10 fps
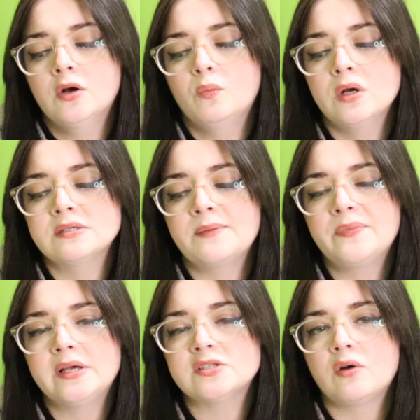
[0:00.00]
where
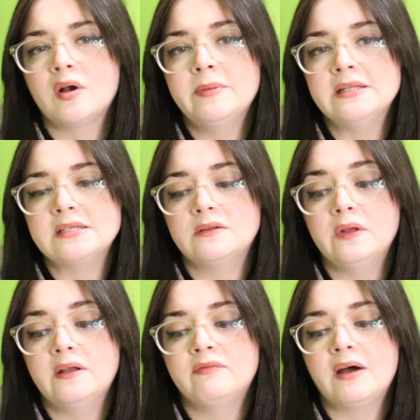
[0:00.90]
something's already been
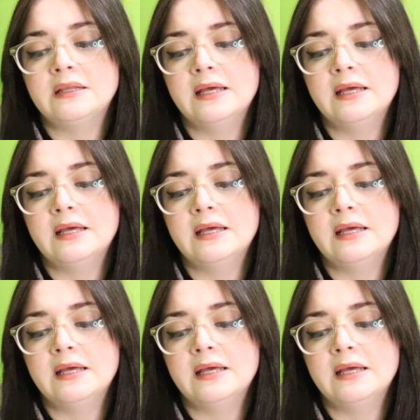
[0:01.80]
solidified.